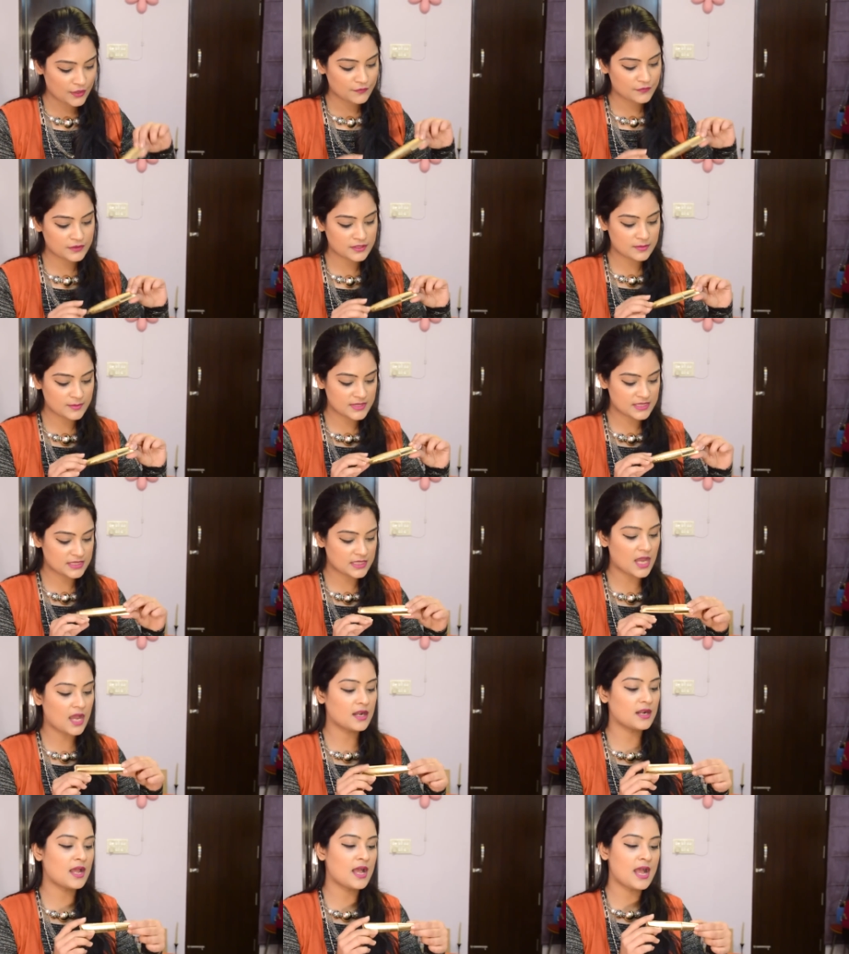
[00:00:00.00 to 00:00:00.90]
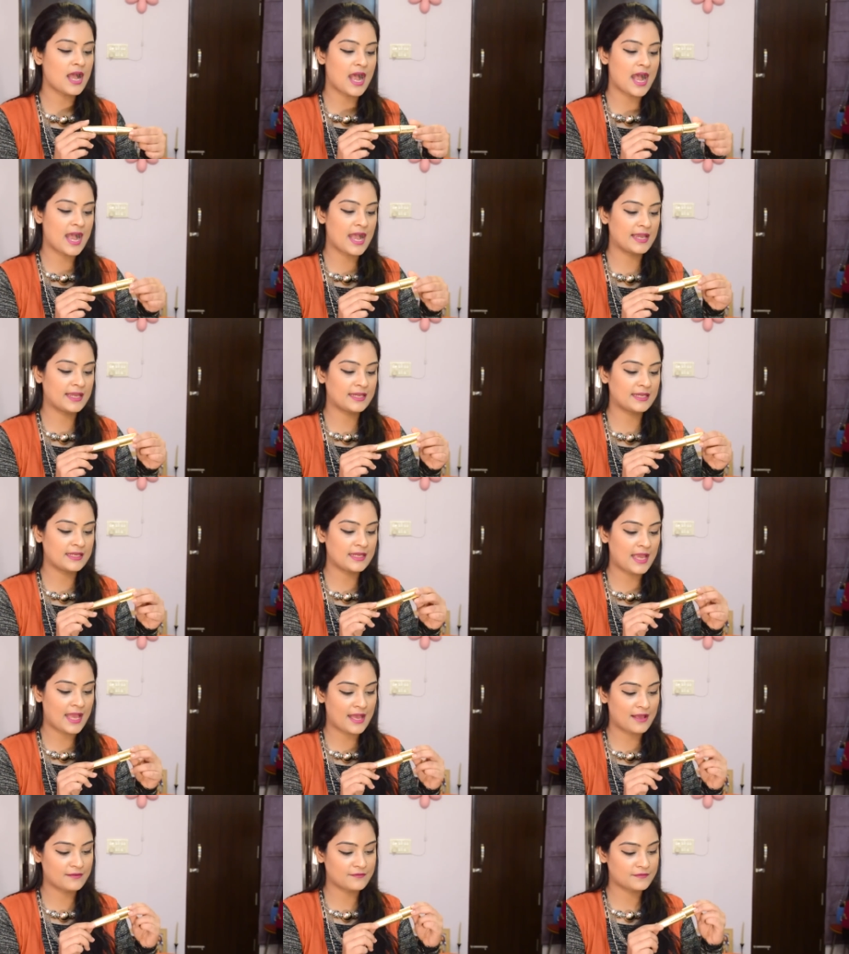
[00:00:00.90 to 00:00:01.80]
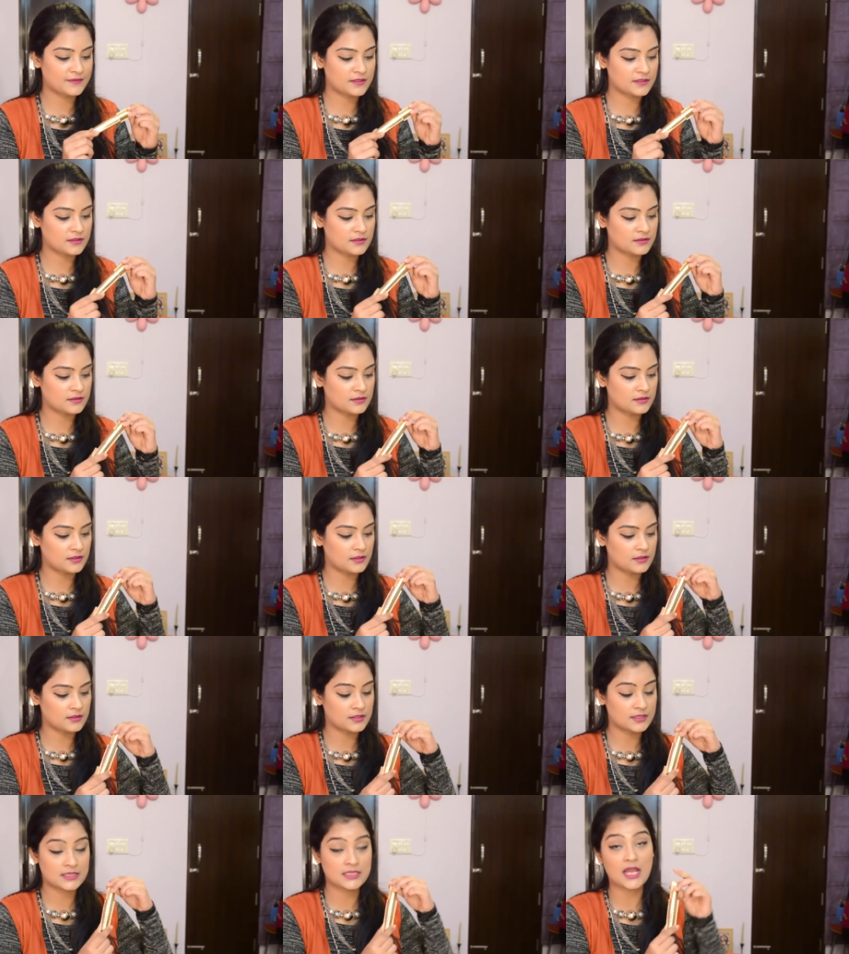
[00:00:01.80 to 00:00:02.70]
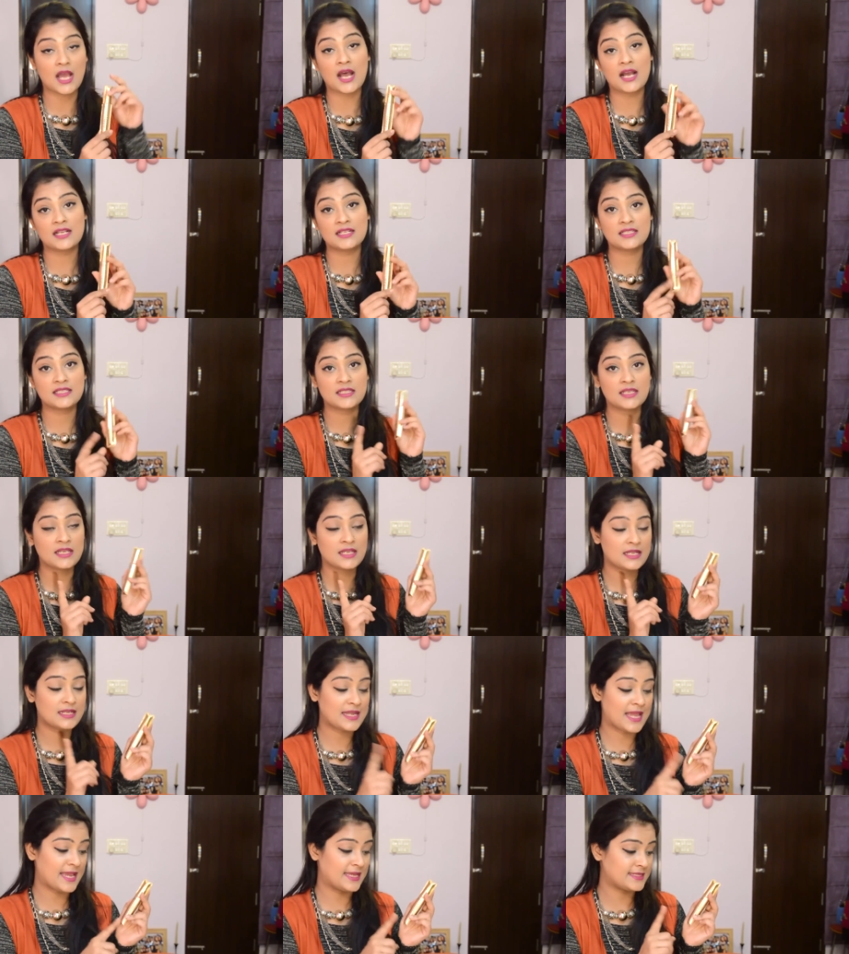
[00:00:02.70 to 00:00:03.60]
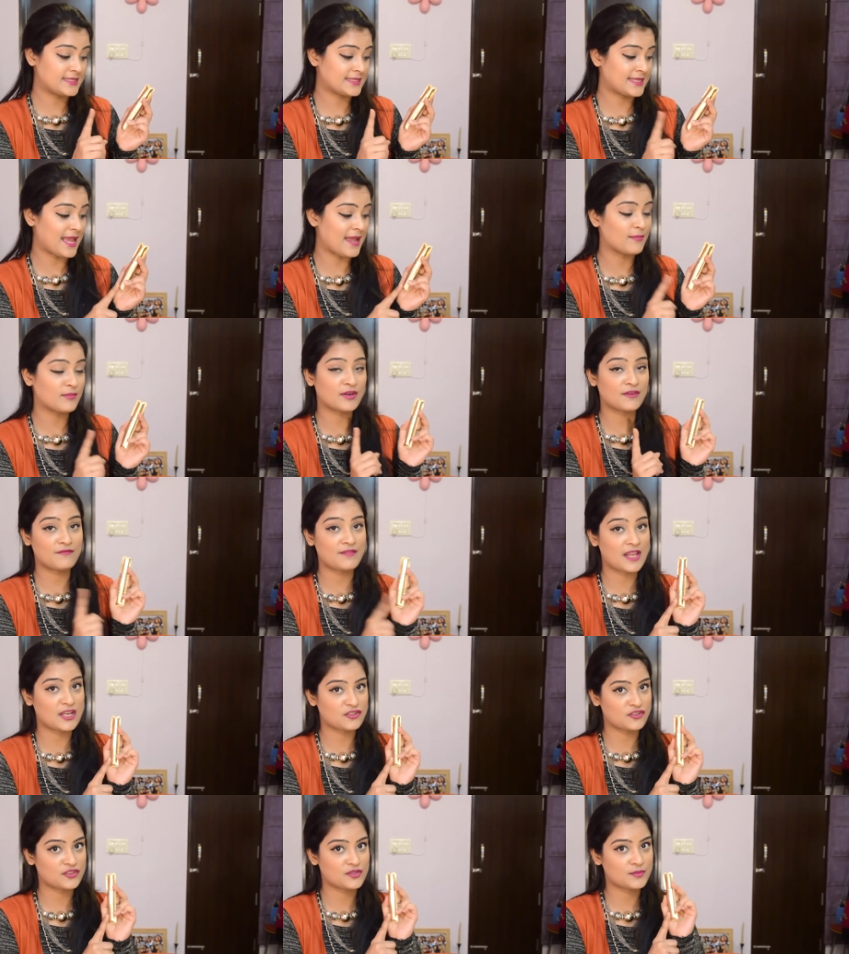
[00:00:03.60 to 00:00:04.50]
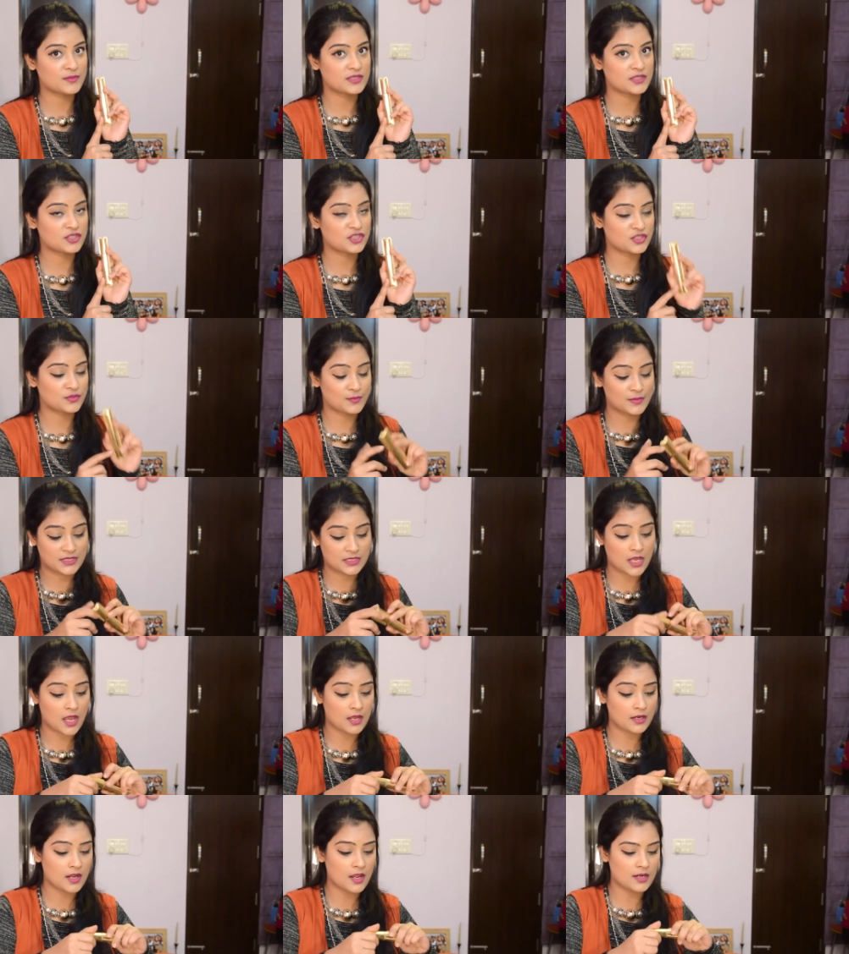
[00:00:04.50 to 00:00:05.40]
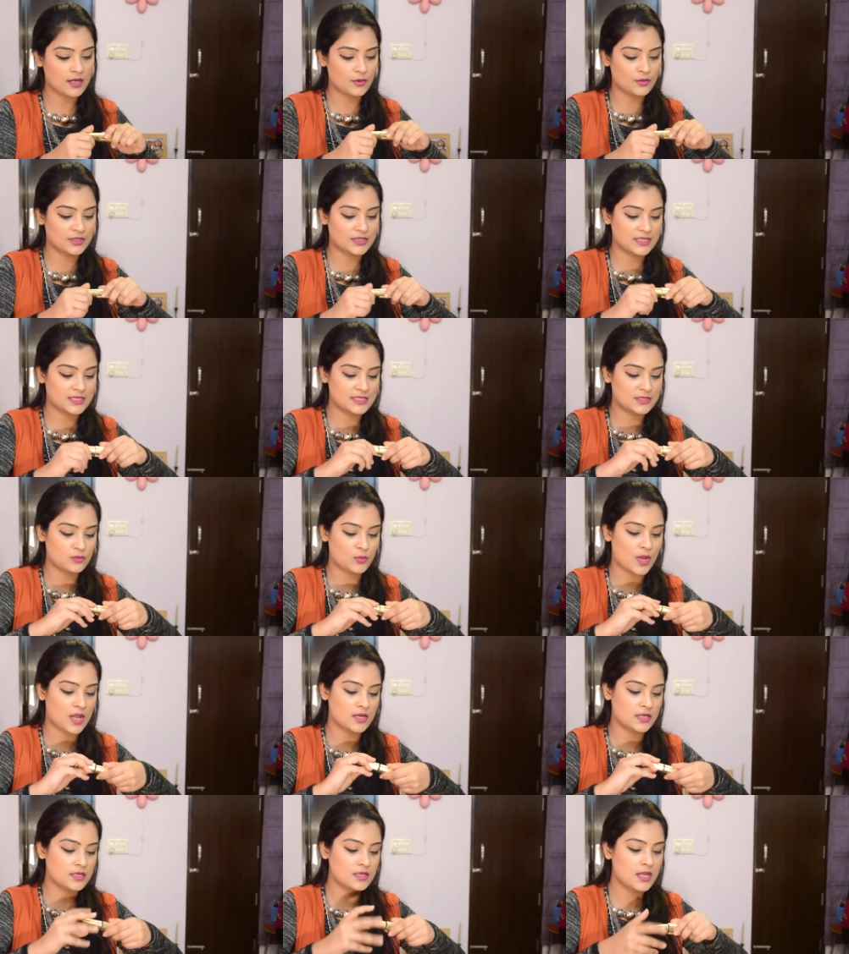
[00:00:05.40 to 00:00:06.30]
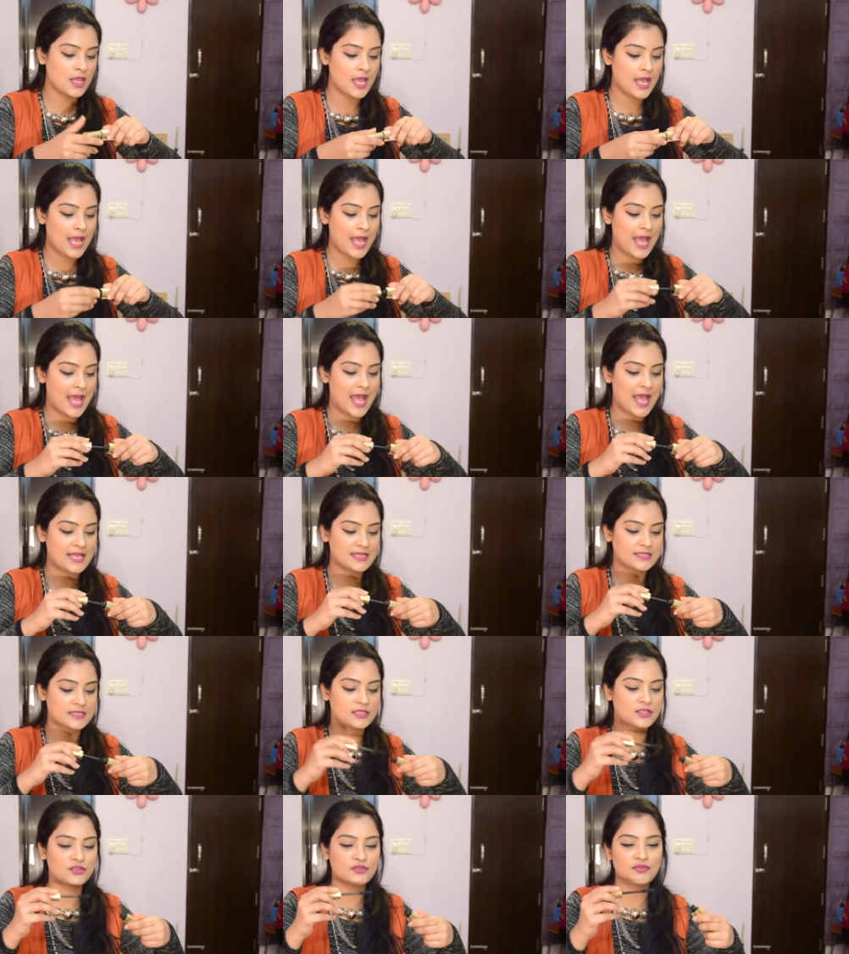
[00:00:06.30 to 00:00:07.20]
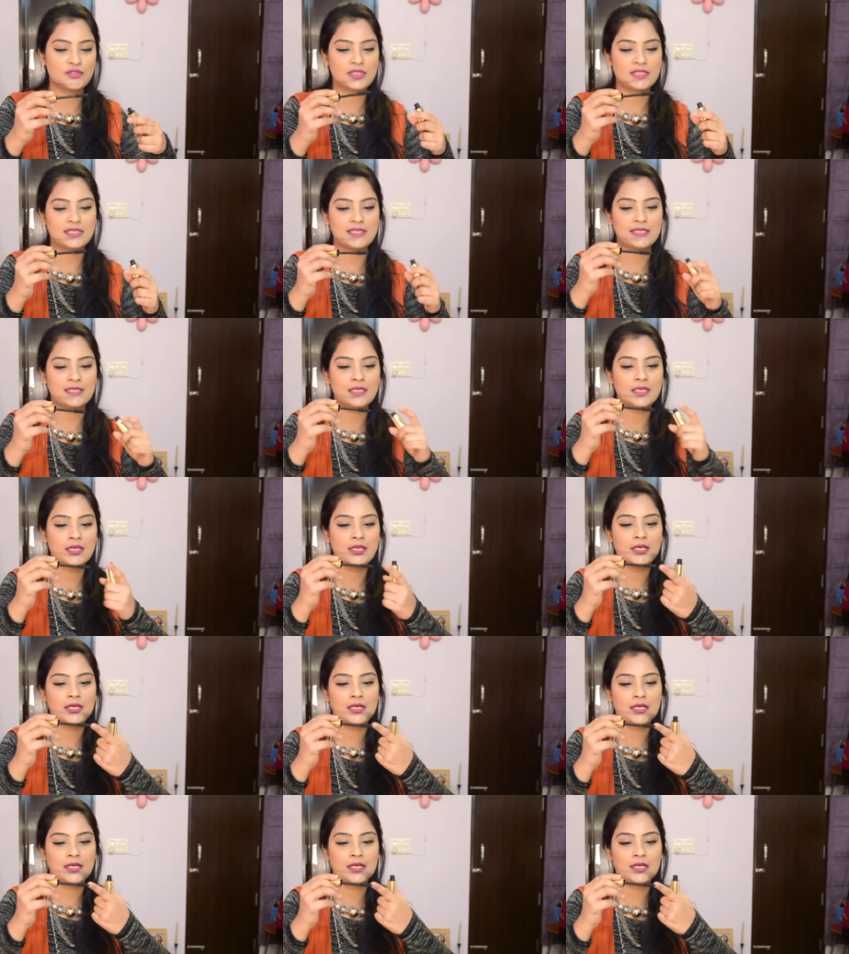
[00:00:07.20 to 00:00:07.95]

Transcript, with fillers: For the mascara, I have the Tarte Lights Camera Flashes mascara. Now this one has a really